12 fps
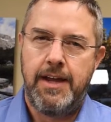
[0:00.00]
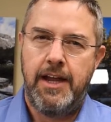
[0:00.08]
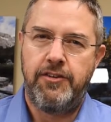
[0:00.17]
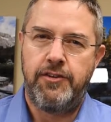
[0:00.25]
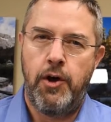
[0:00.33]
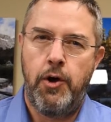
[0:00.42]

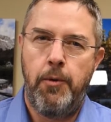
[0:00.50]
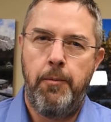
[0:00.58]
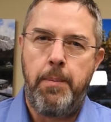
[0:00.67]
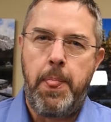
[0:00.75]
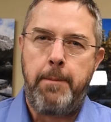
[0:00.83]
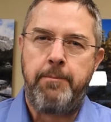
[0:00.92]
And
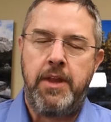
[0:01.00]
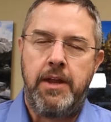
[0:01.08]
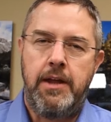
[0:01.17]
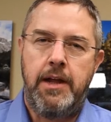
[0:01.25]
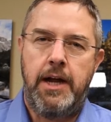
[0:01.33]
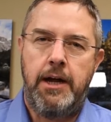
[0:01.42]
so
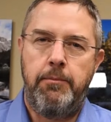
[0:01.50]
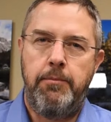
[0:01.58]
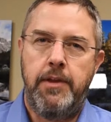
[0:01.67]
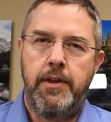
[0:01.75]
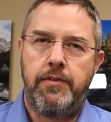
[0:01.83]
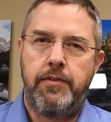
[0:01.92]

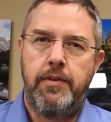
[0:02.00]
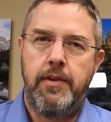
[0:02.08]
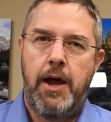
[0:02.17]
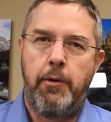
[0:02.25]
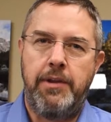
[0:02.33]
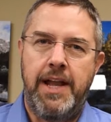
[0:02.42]

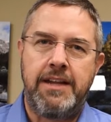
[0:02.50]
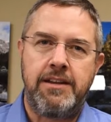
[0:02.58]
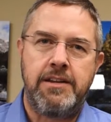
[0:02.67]
I would like